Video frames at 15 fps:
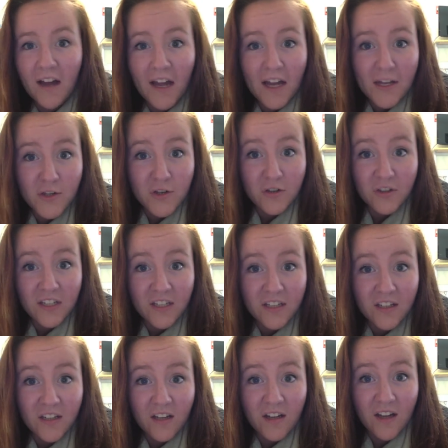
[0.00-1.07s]
I actually
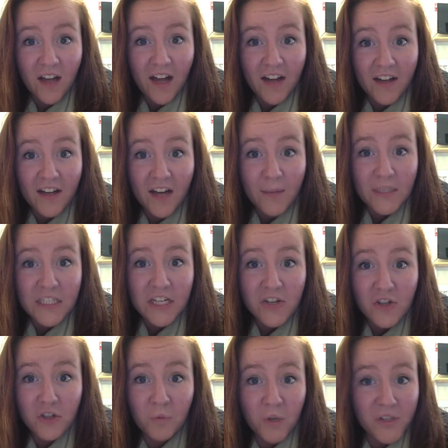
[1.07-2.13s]
had a competition